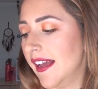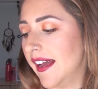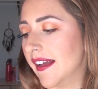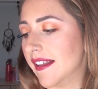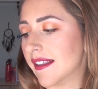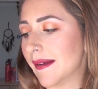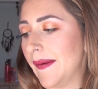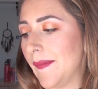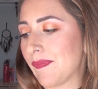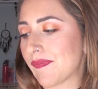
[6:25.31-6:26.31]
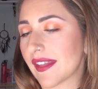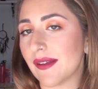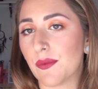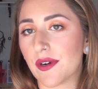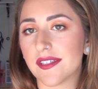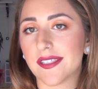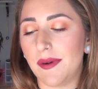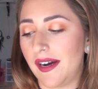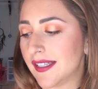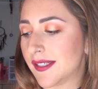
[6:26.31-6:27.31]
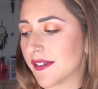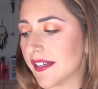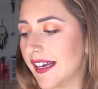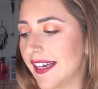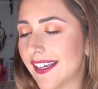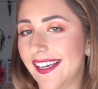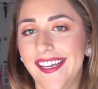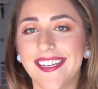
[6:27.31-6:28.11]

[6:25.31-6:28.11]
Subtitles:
And the worst spots were like,